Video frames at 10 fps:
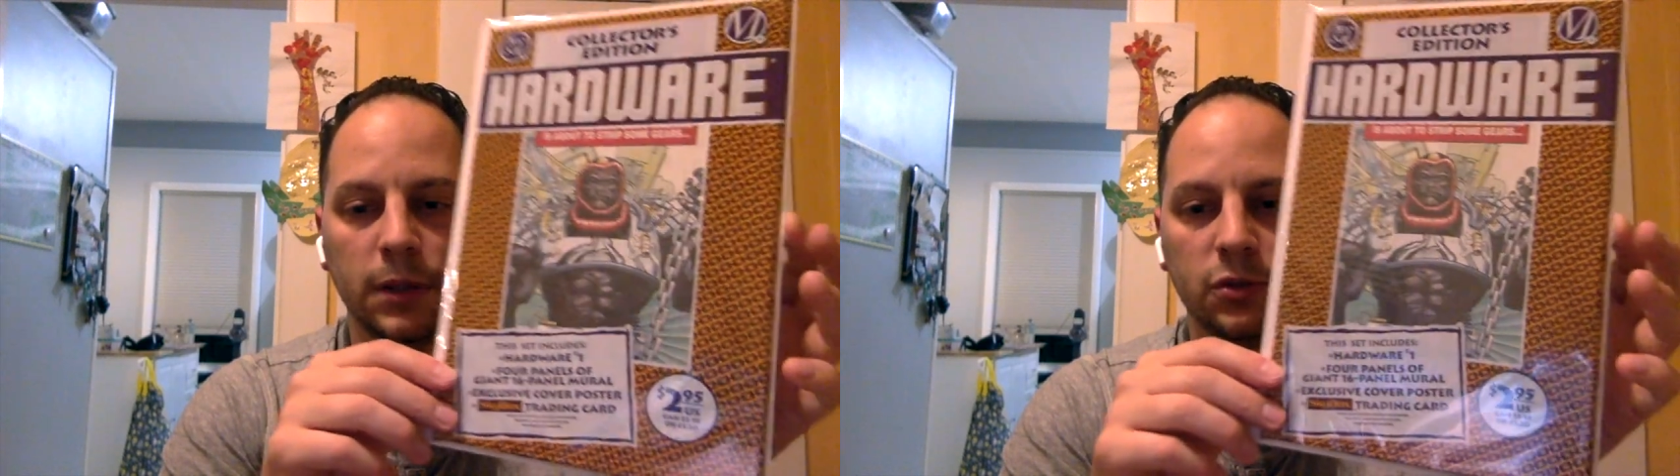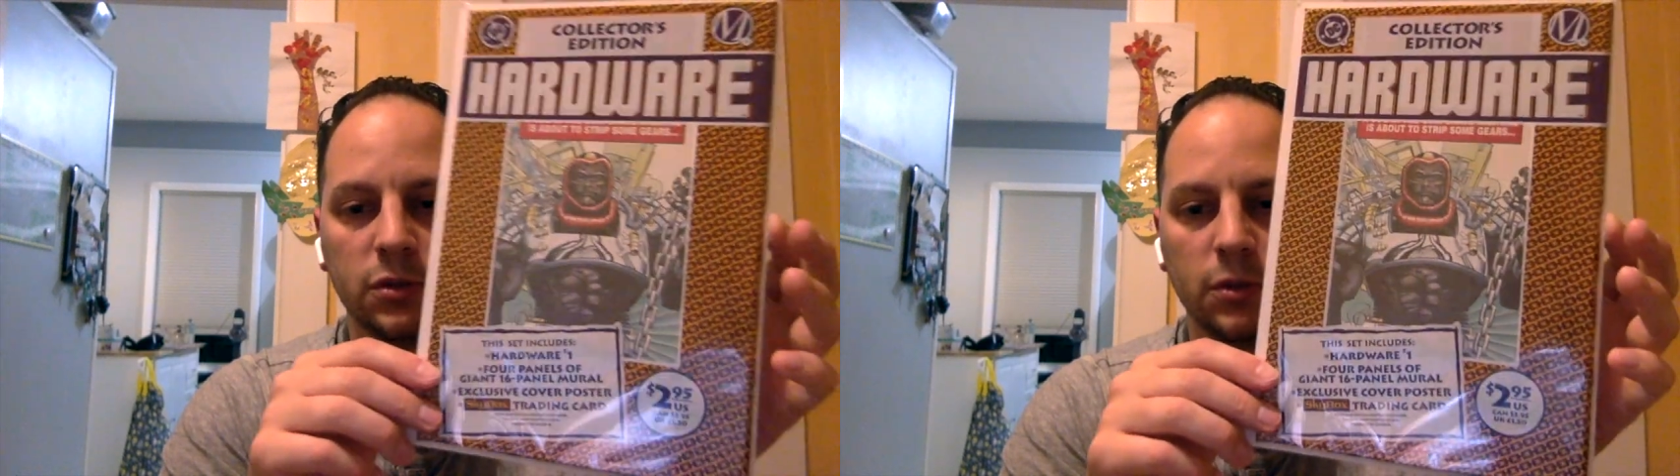
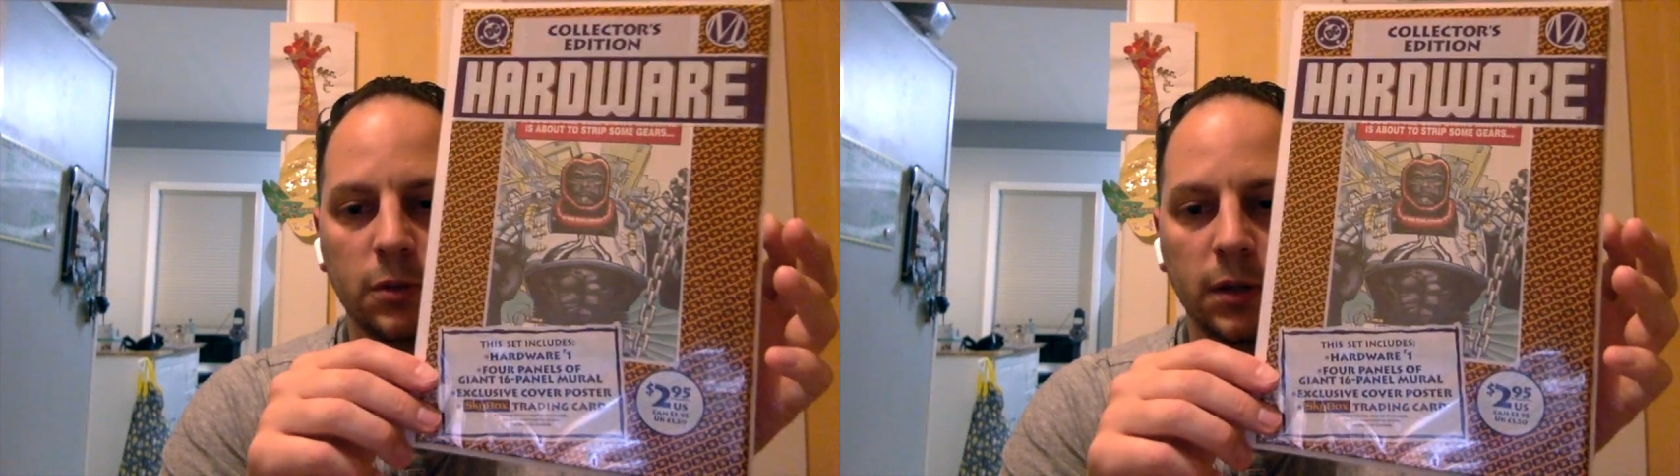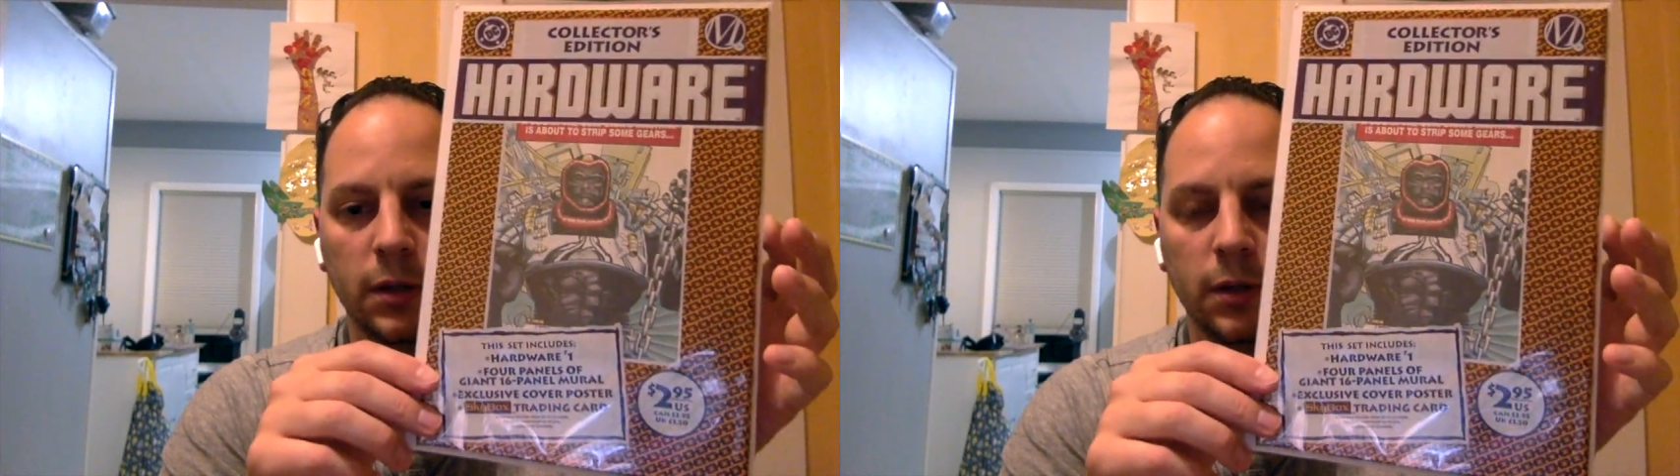this is a
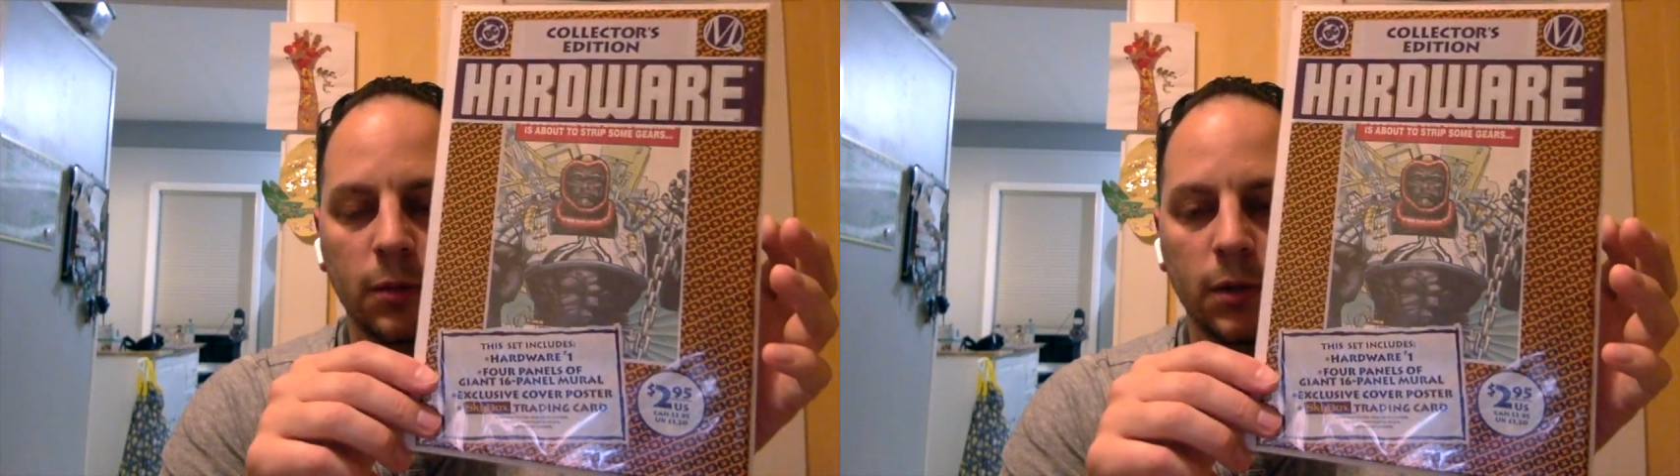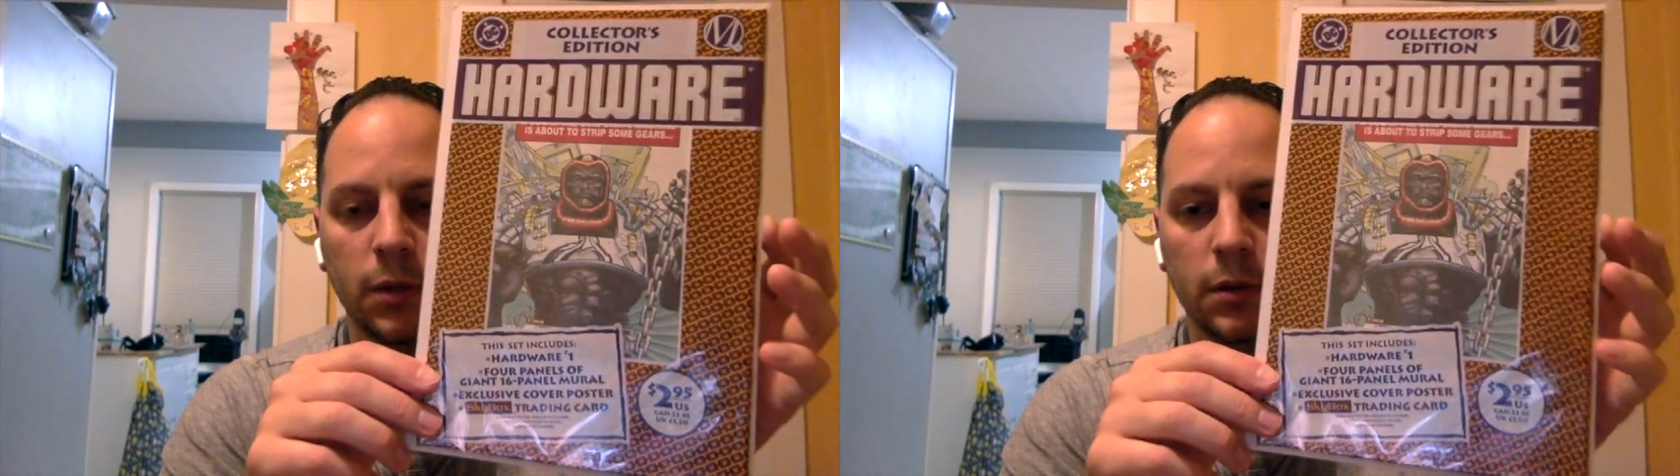really
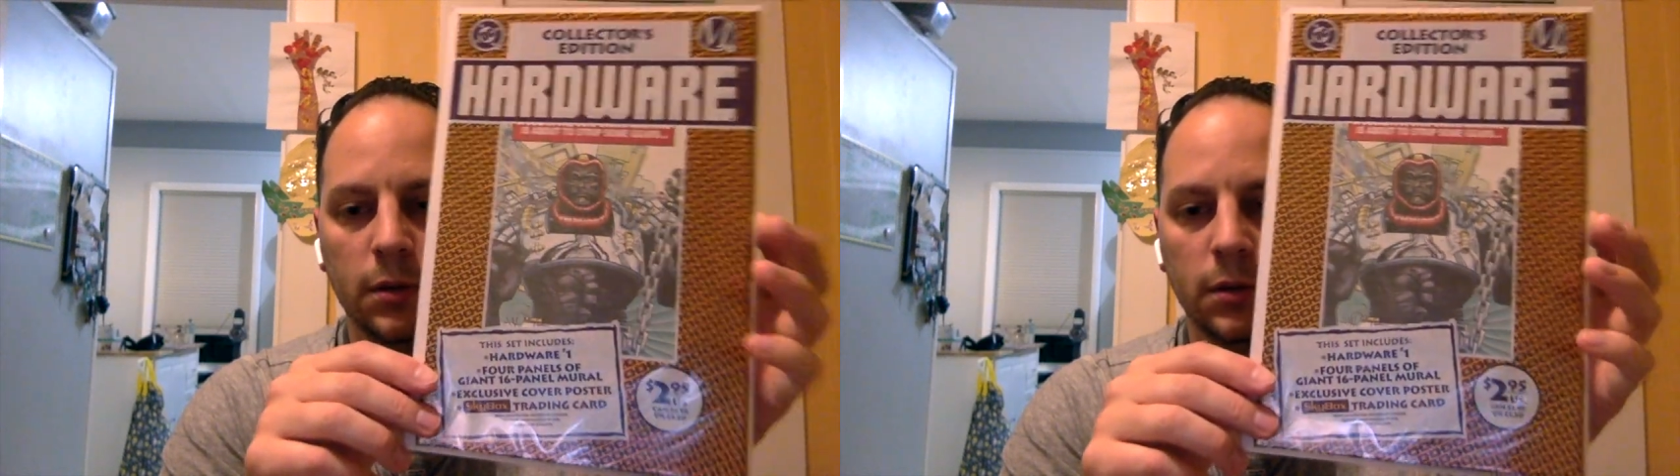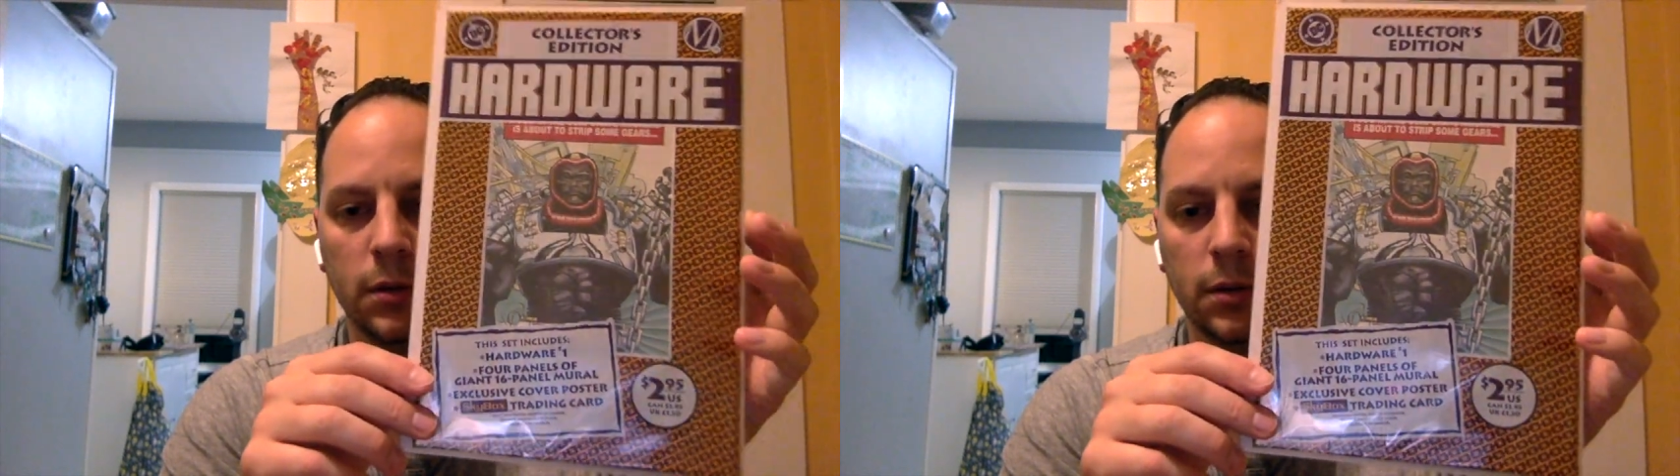neat one.